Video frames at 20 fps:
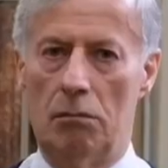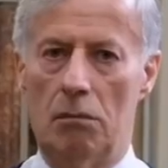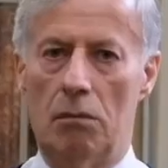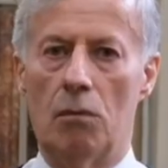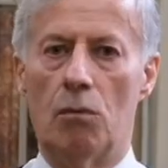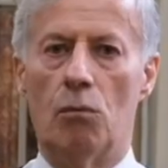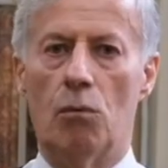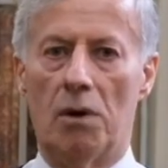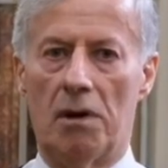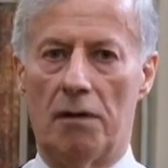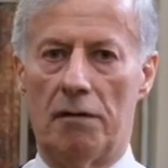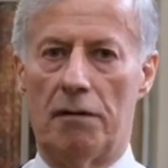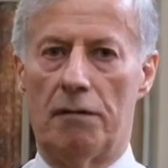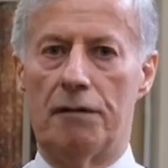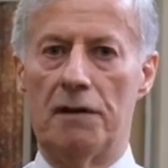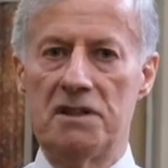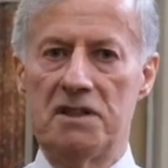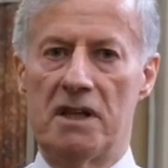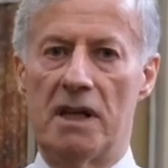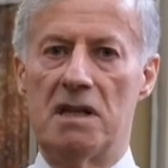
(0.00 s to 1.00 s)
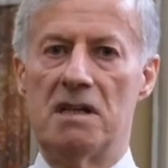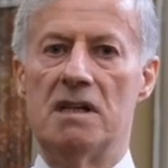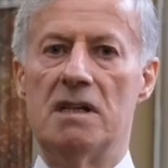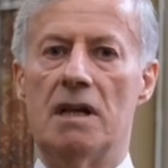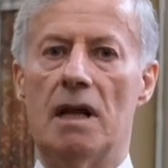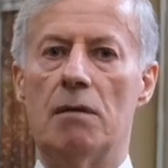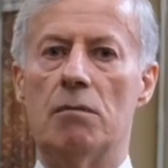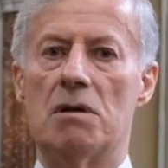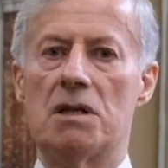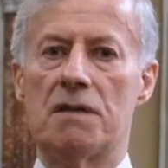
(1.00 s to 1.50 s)
One of the first things he
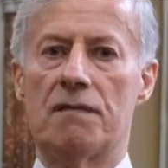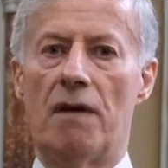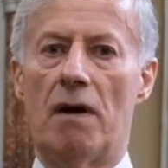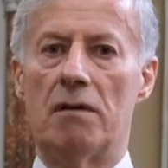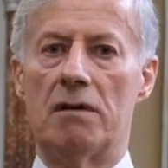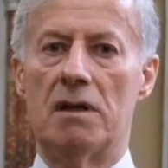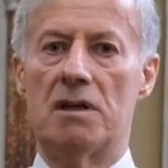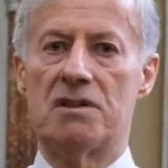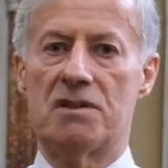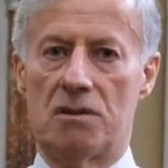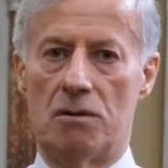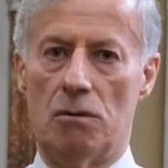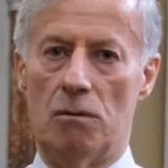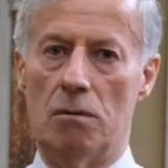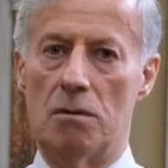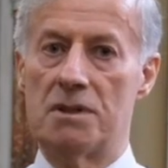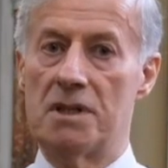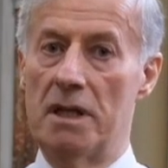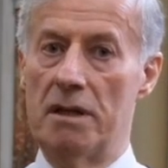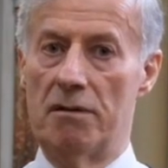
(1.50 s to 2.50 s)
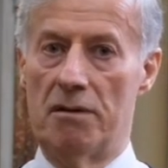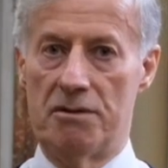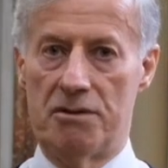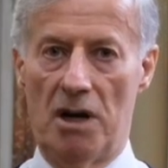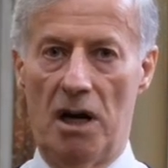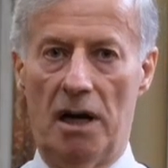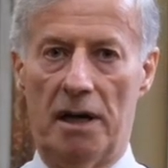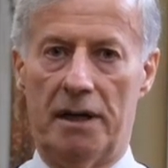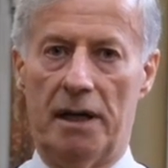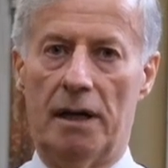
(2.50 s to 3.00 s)
did was founded schools here in
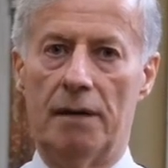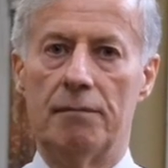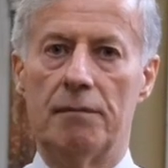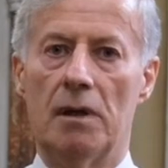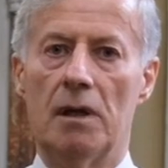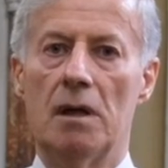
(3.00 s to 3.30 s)
Drogheda,